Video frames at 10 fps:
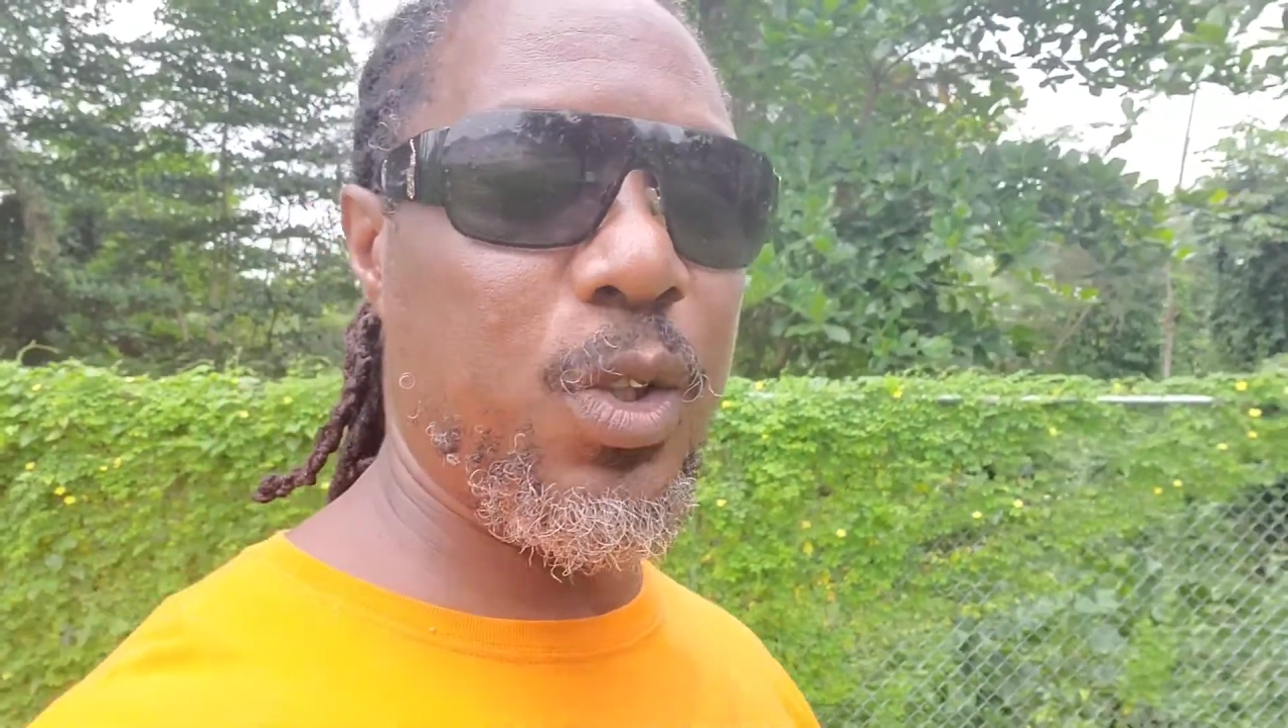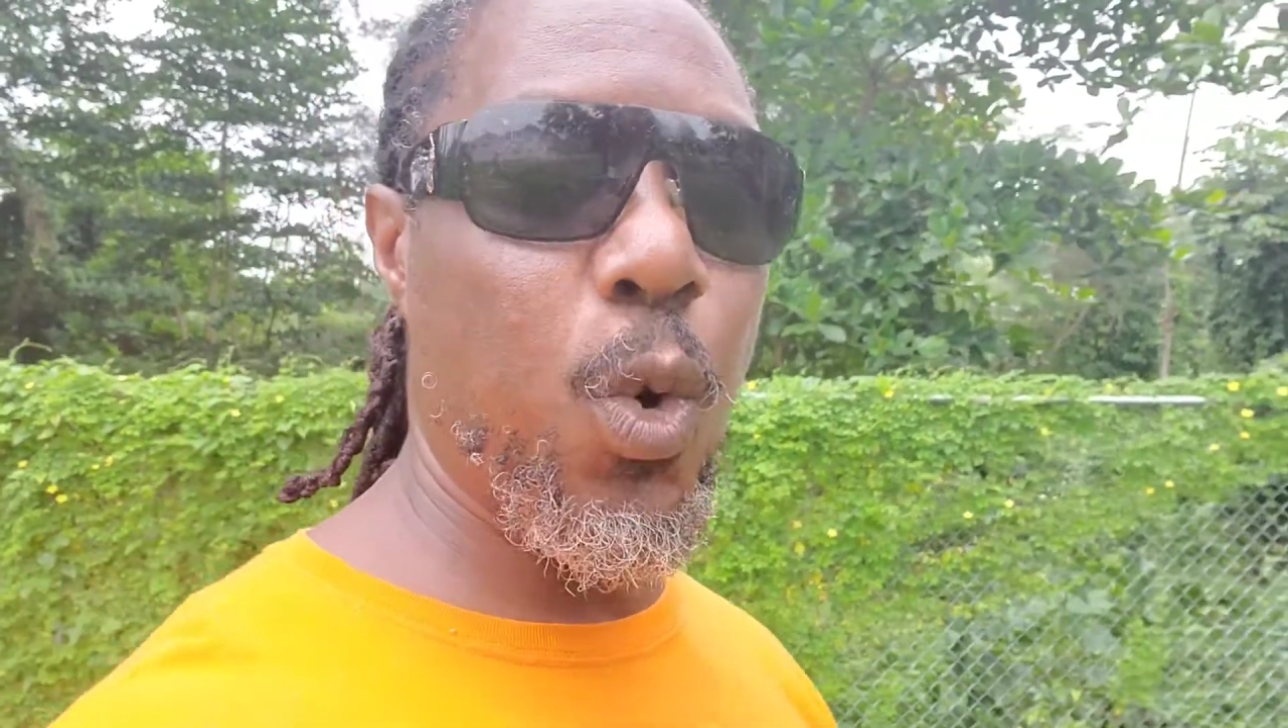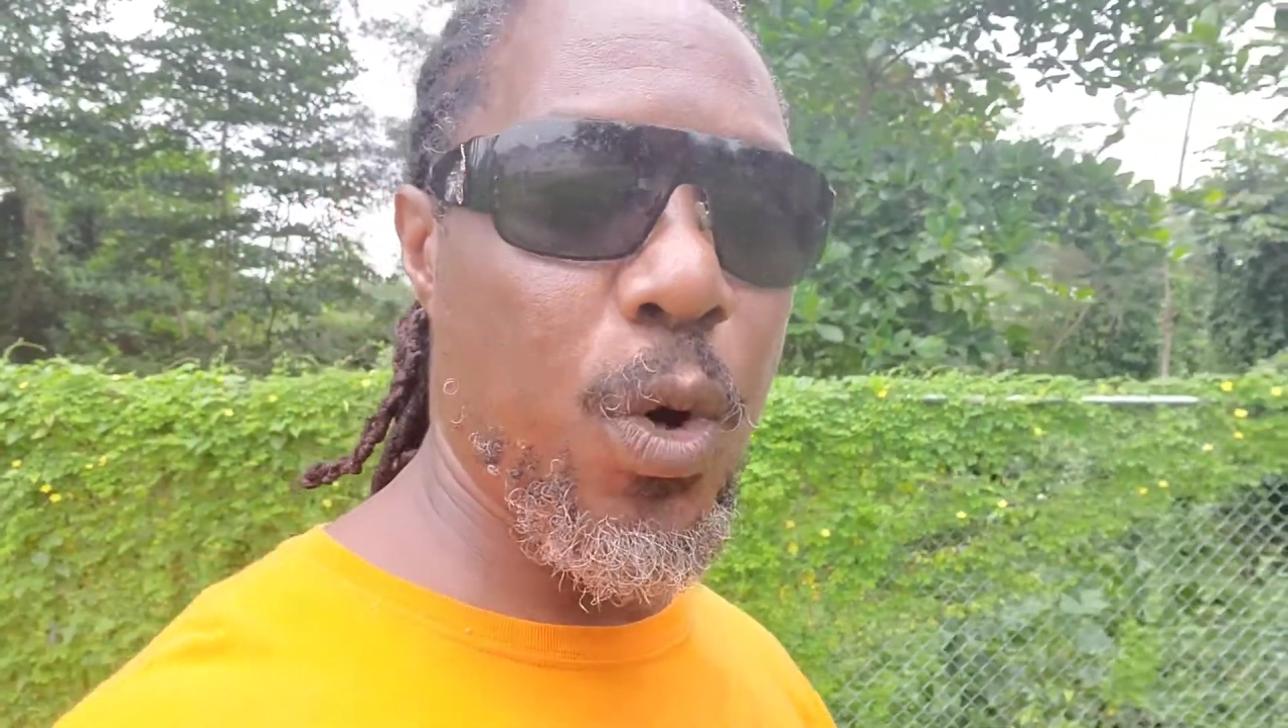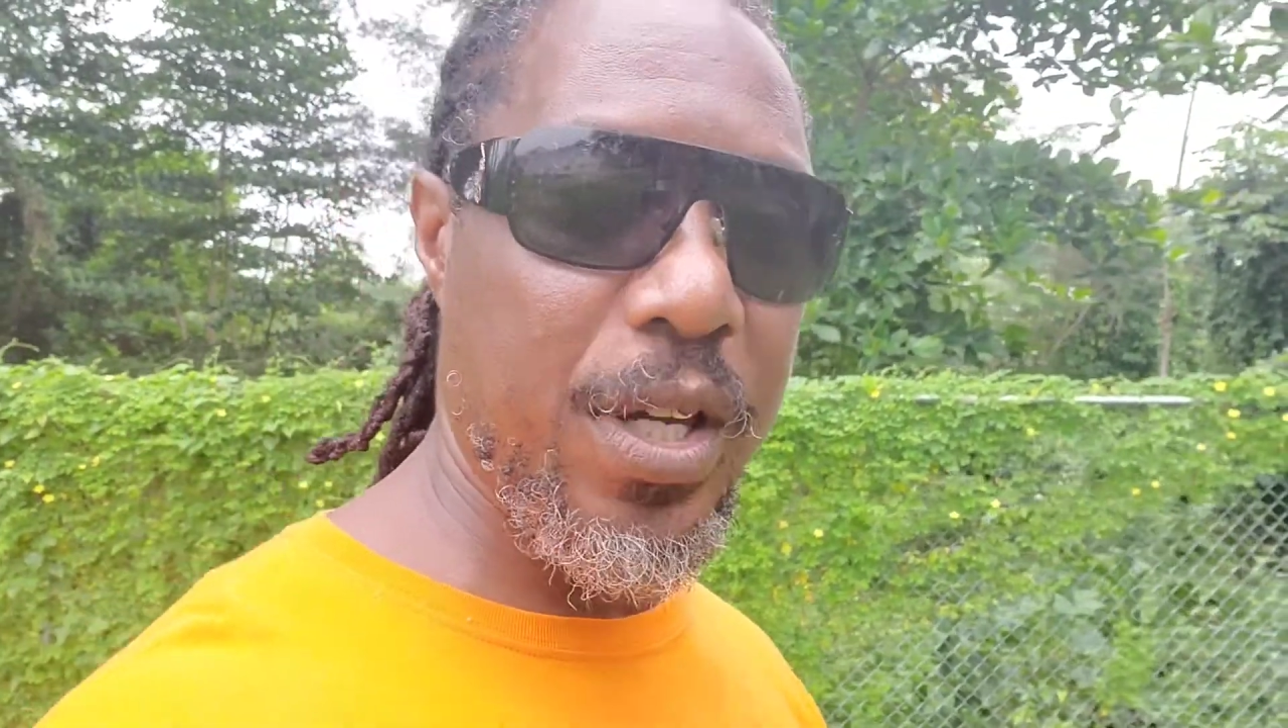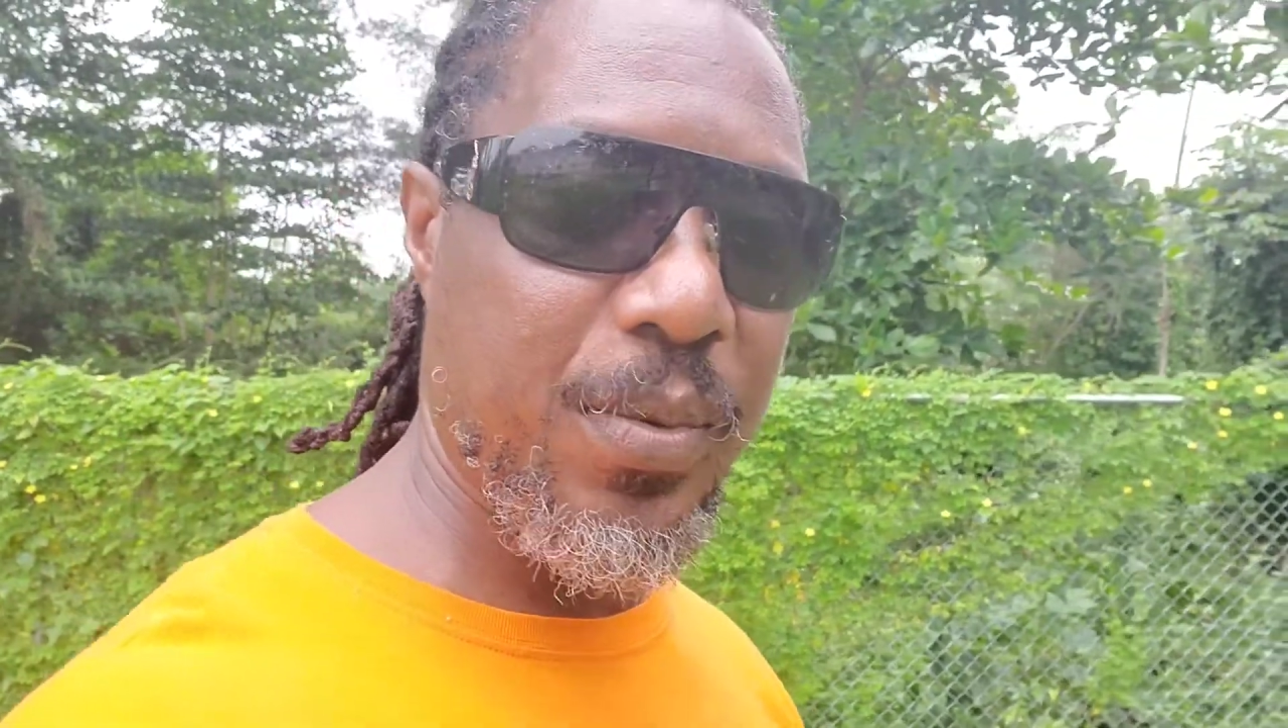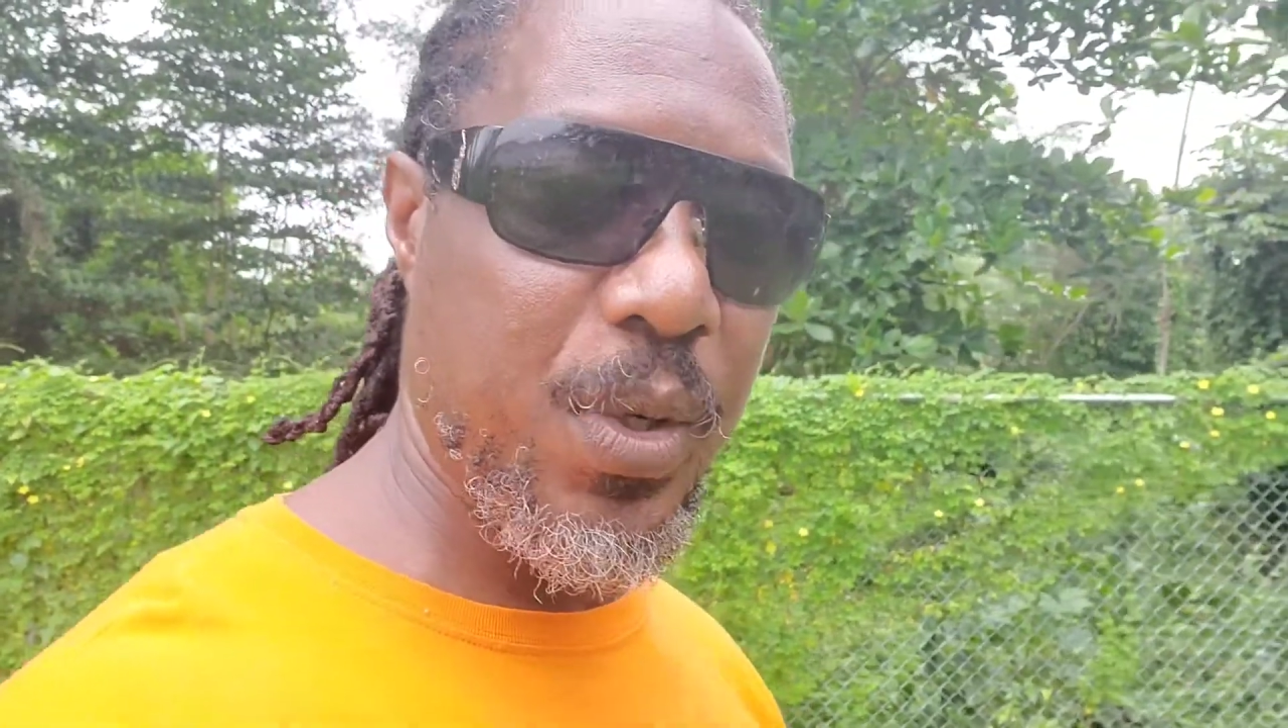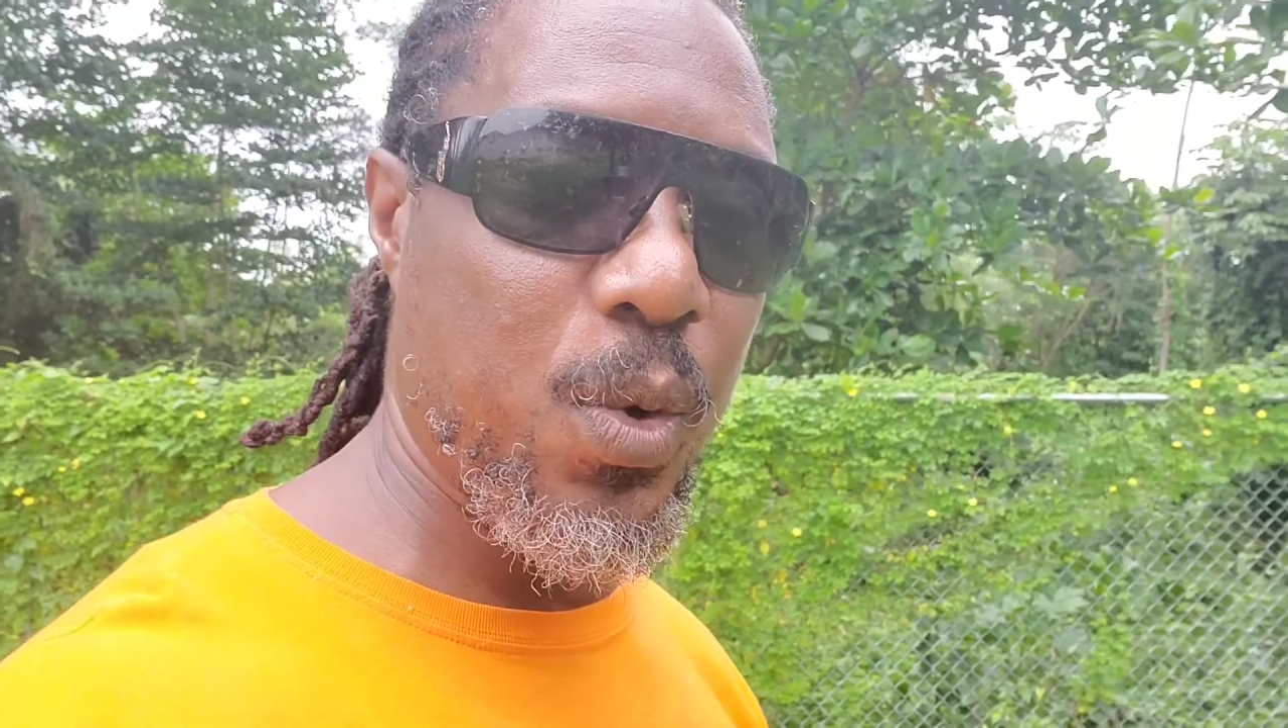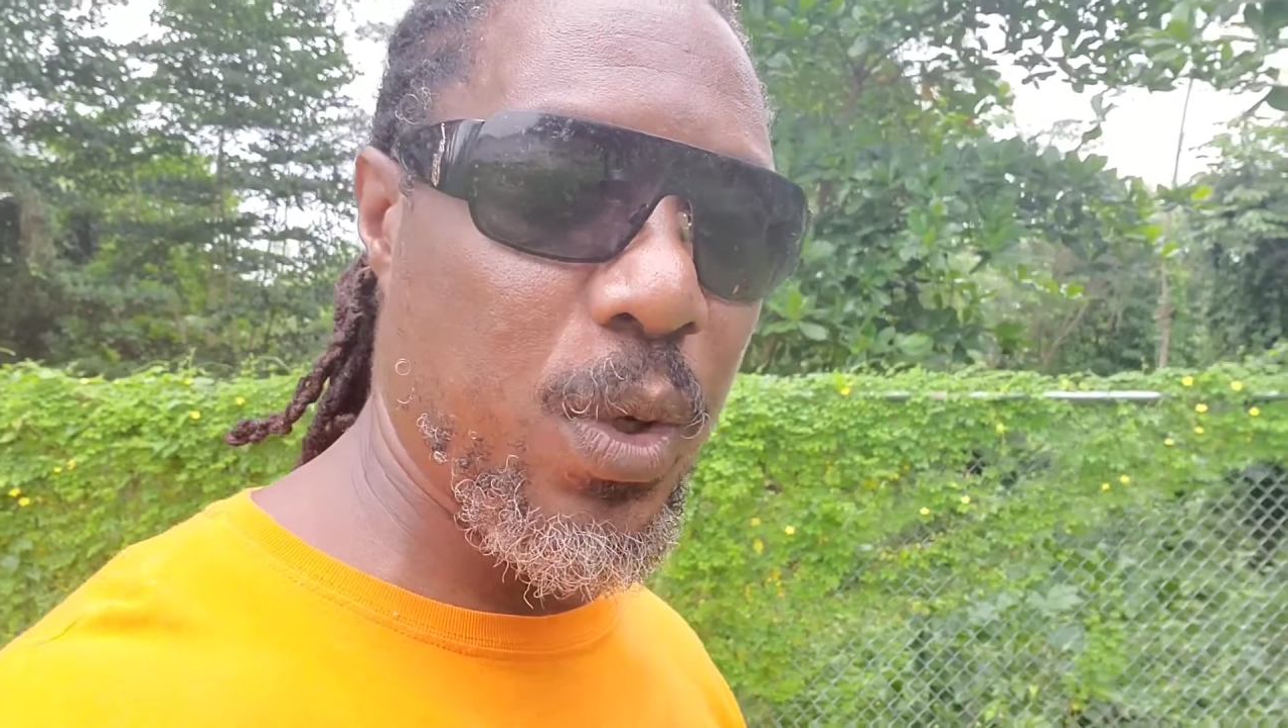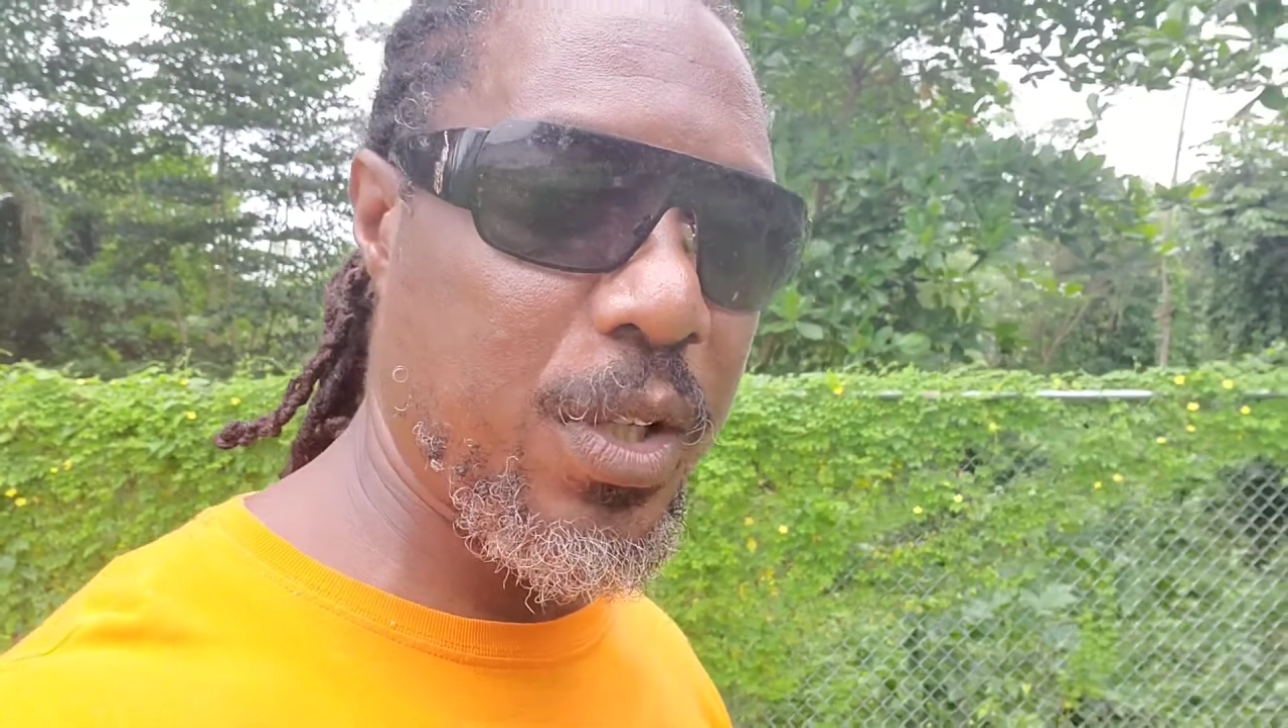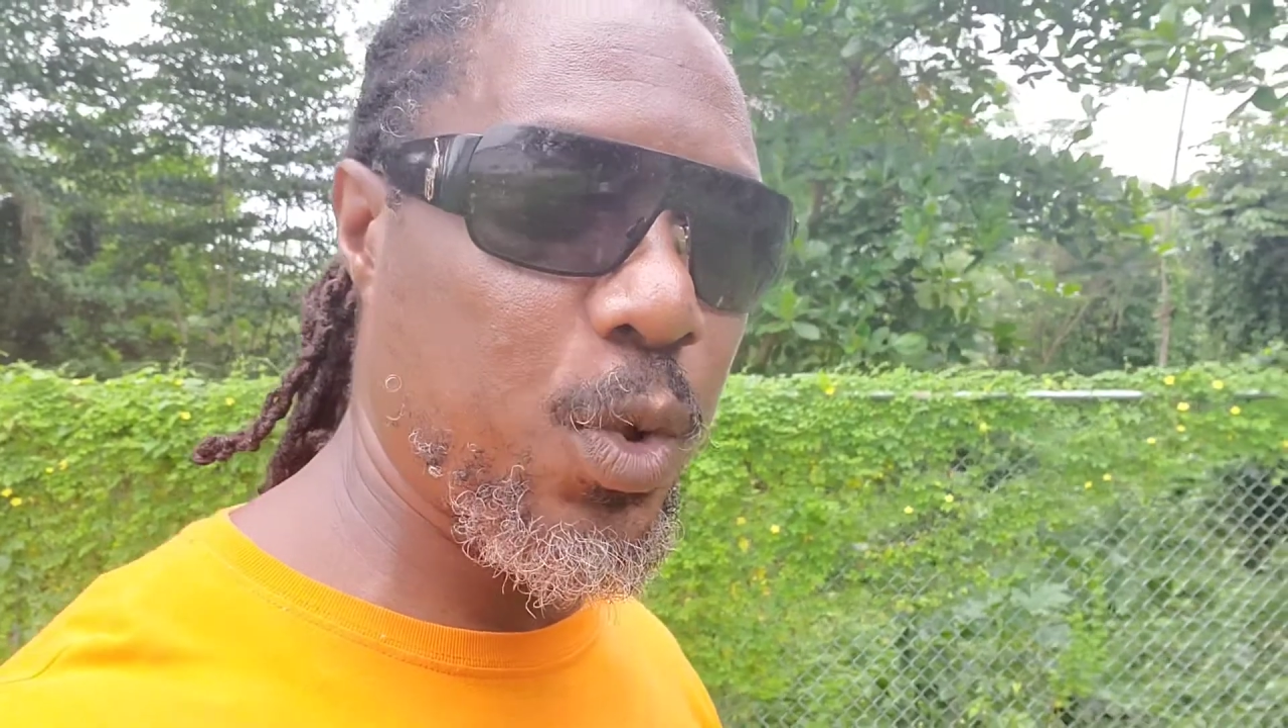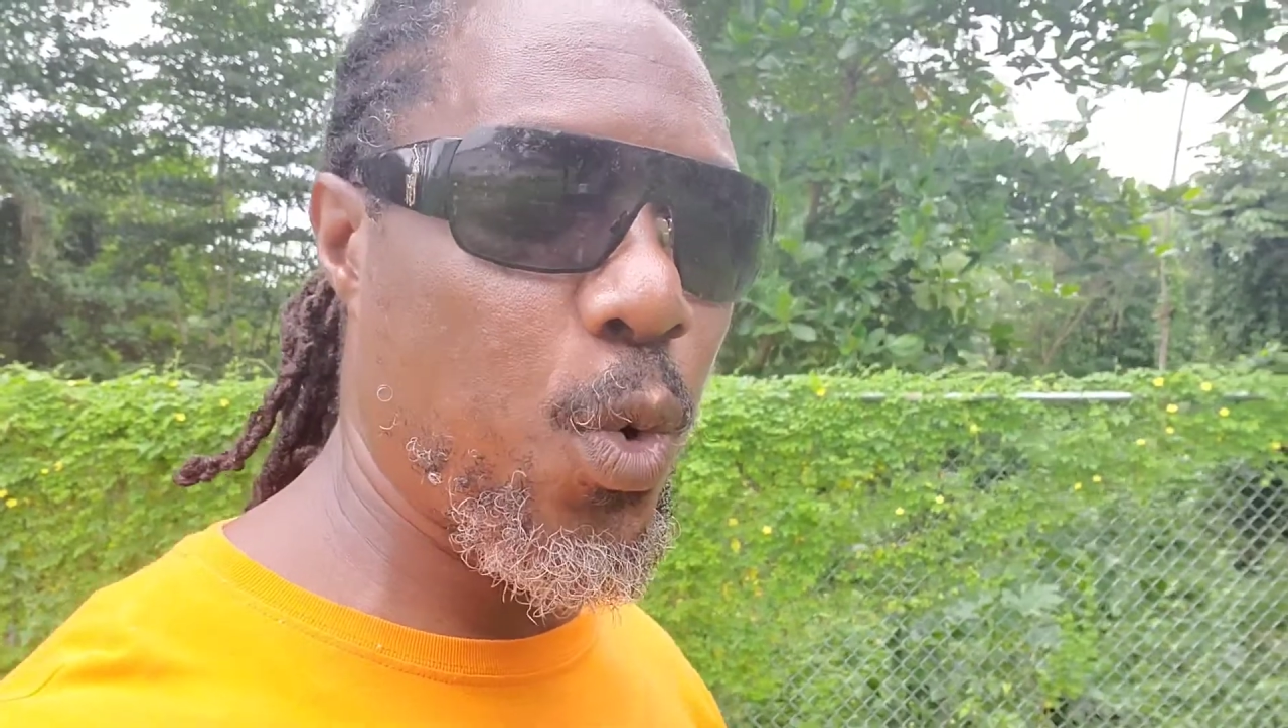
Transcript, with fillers: Talk, we call it